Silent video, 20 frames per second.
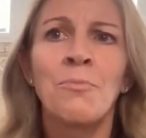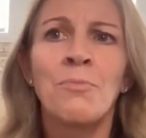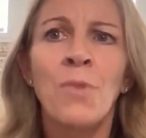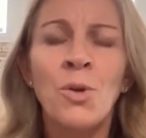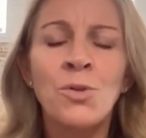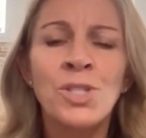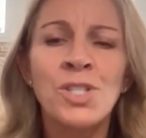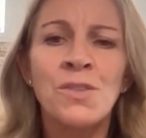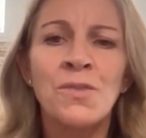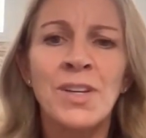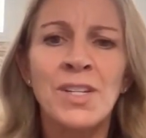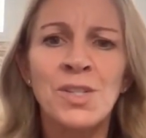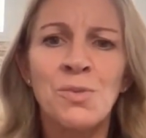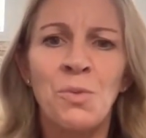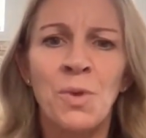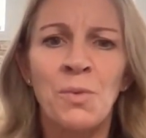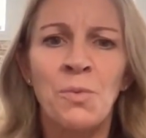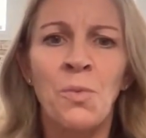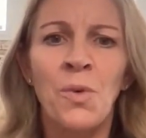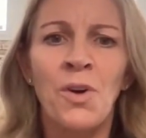most of us,
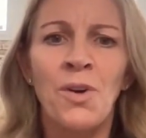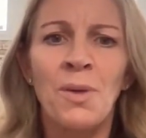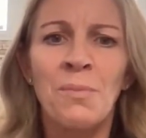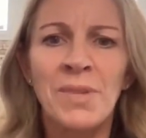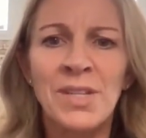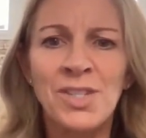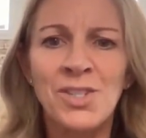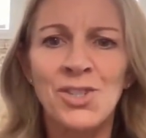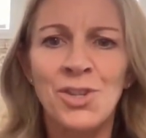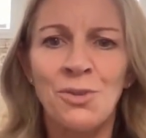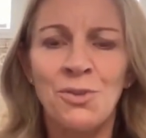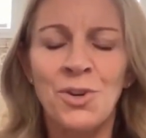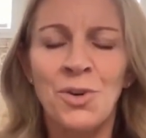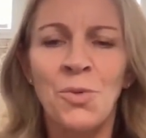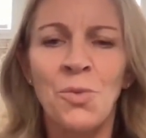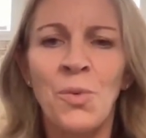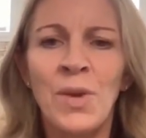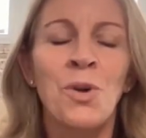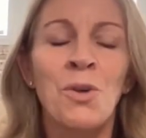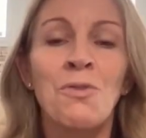when we're a business owner,
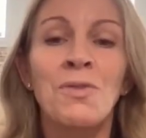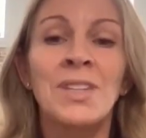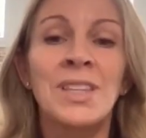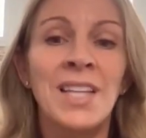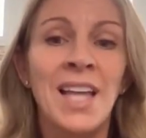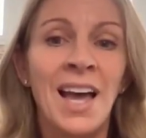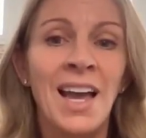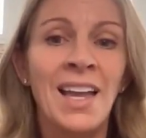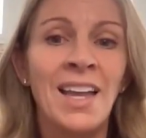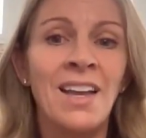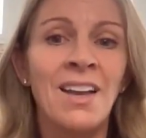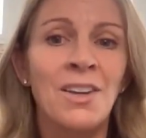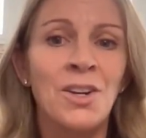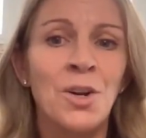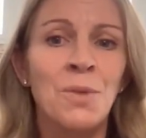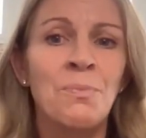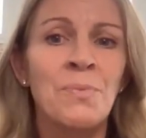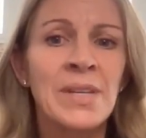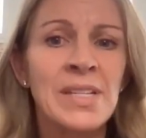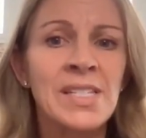we're relying on
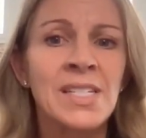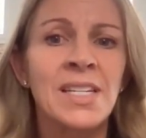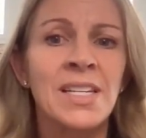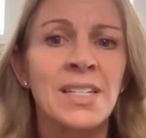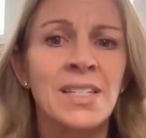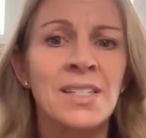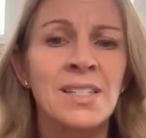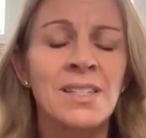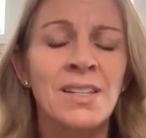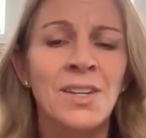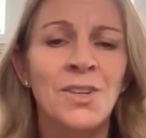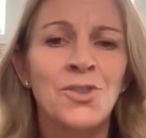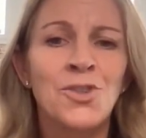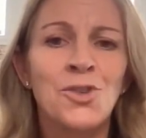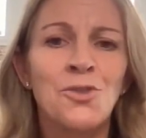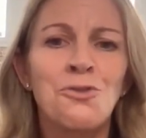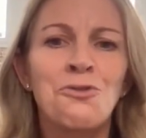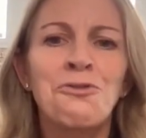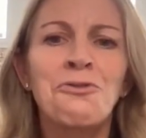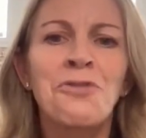our business
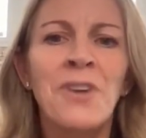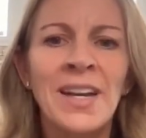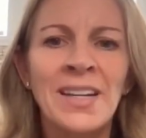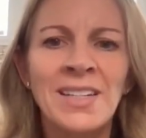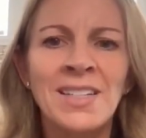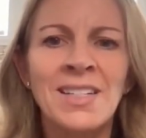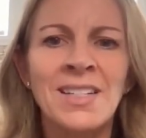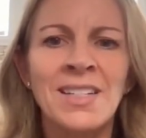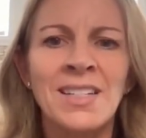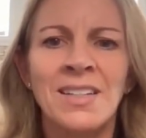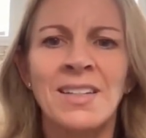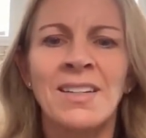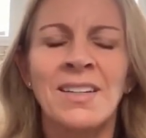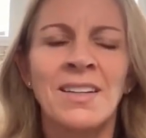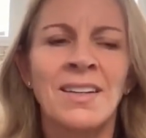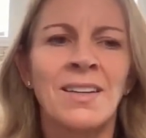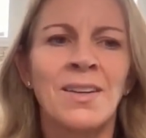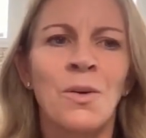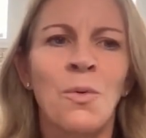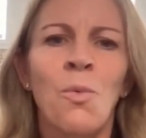to fund
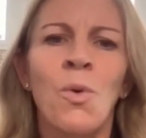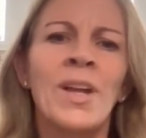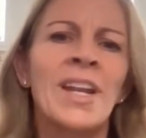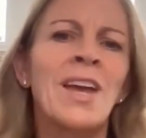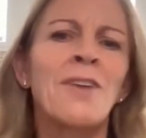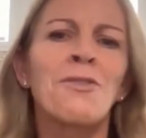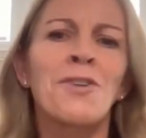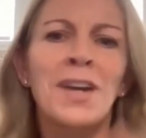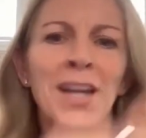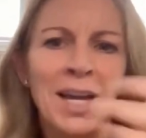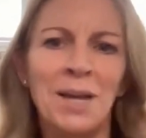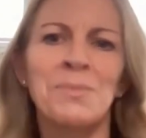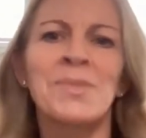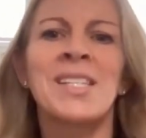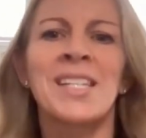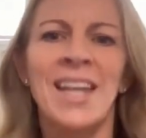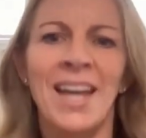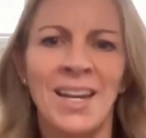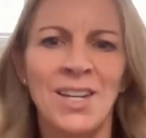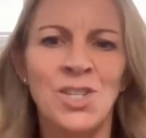whatever comes
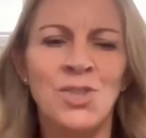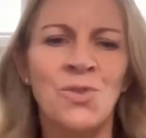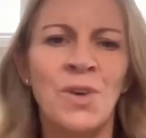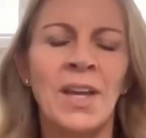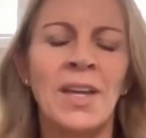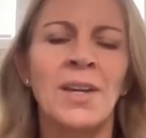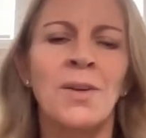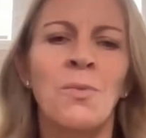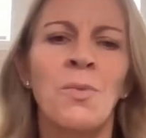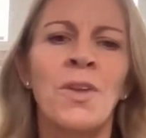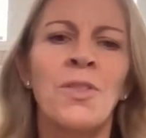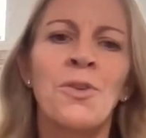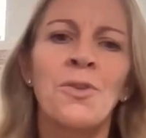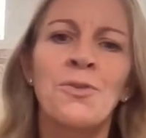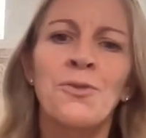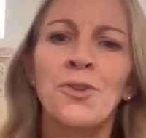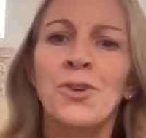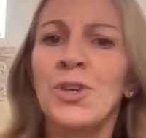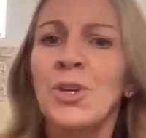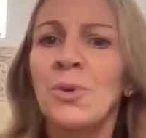next, right? Mm. Whether
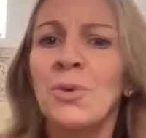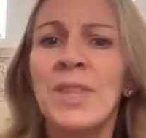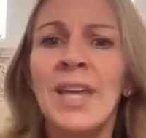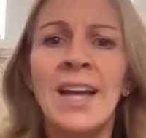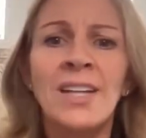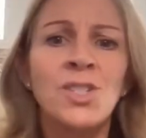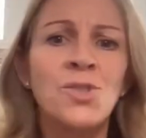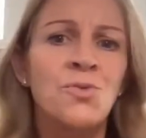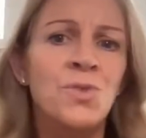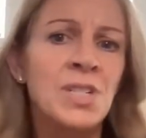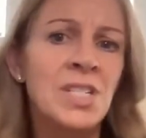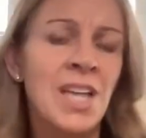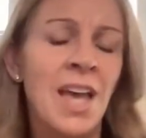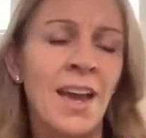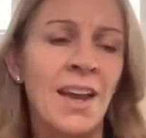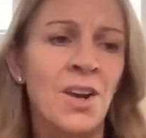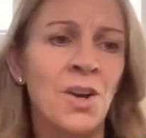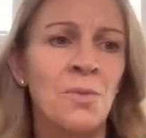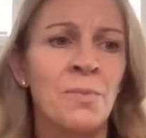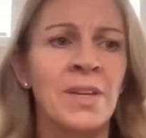for you that's
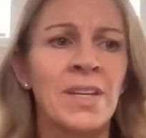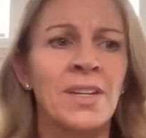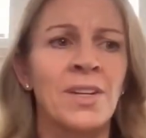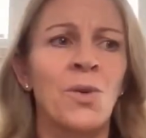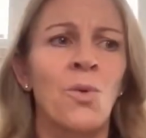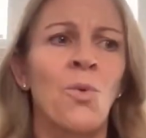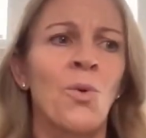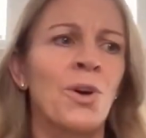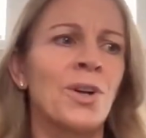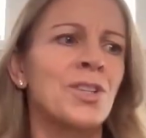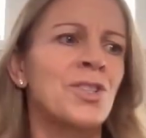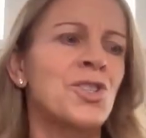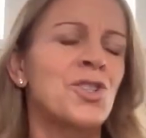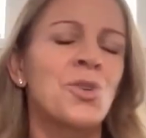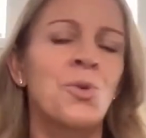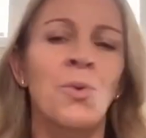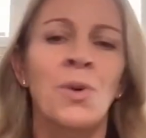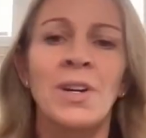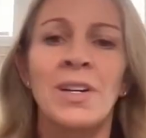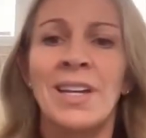retirement or it's
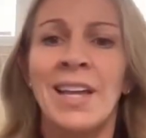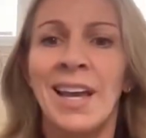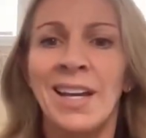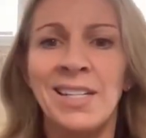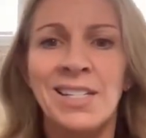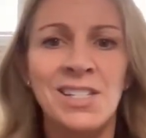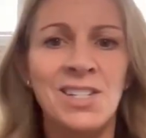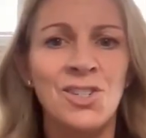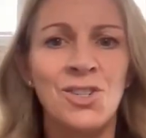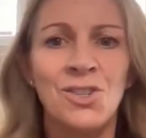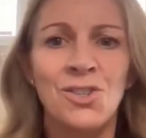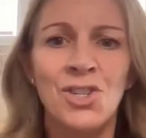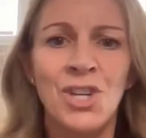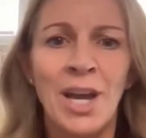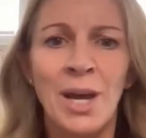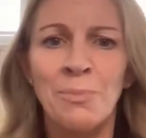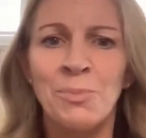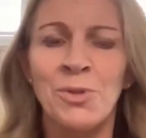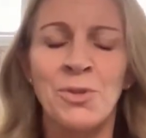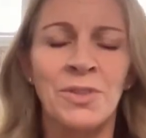your next
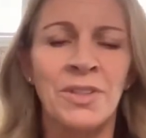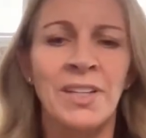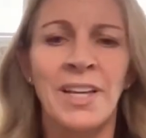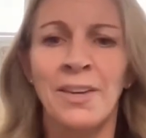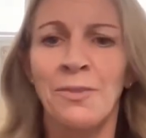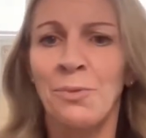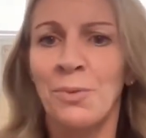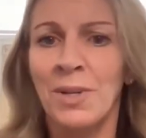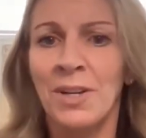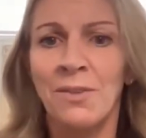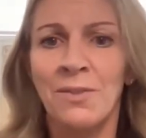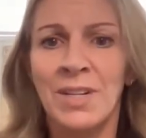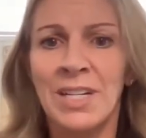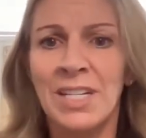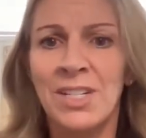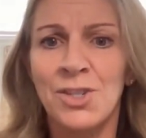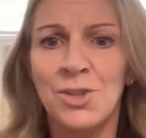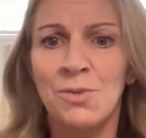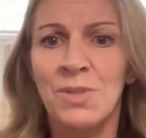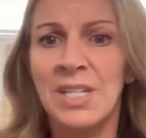chapter in life, whatever it
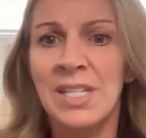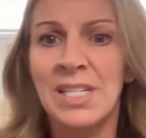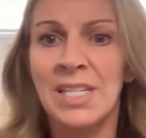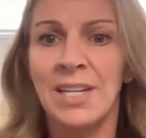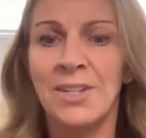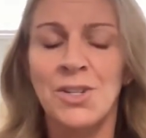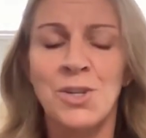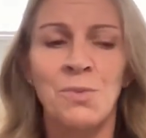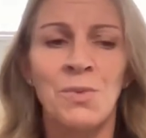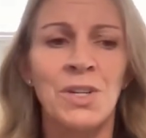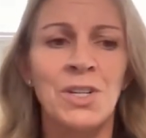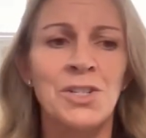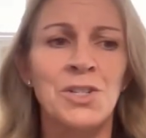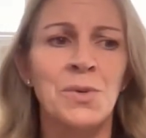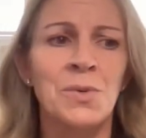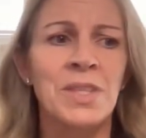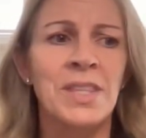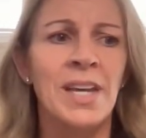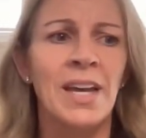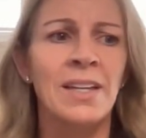is you decide you want to do
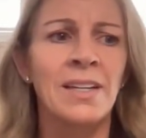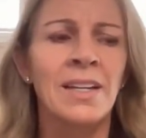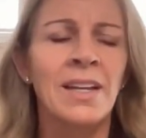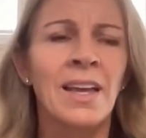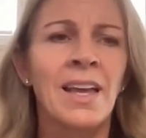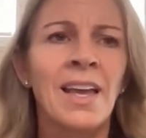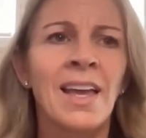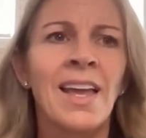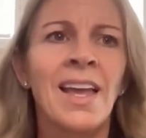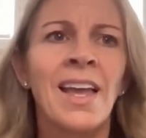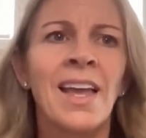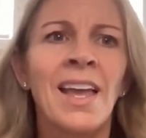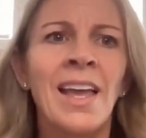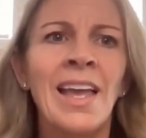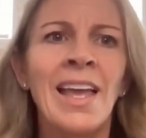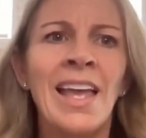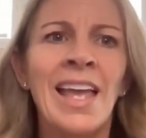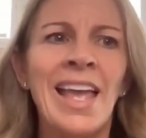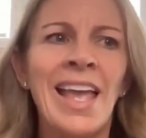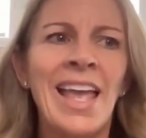with that.
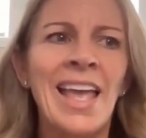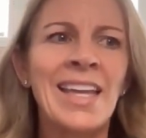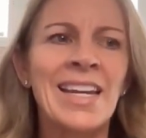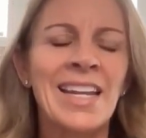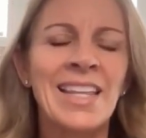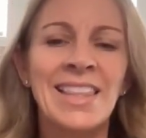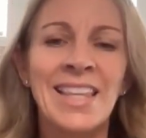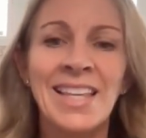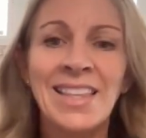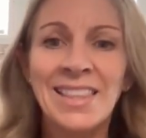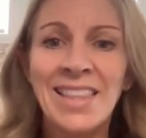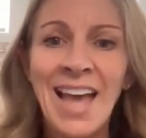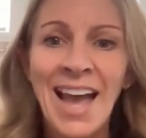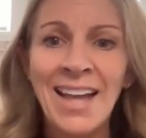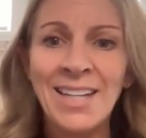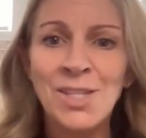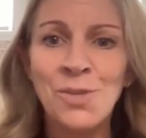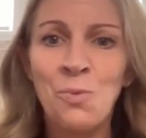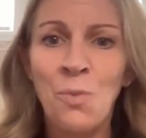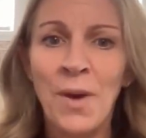And I think
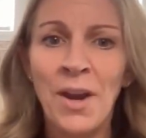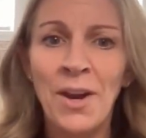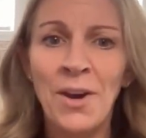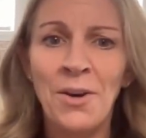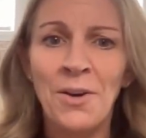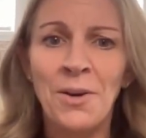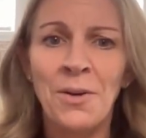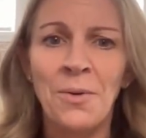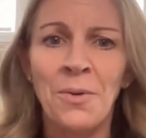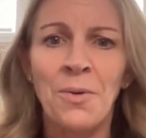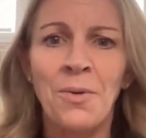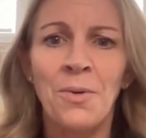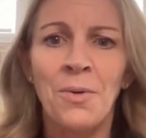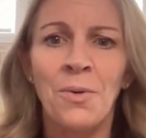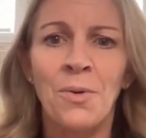that's where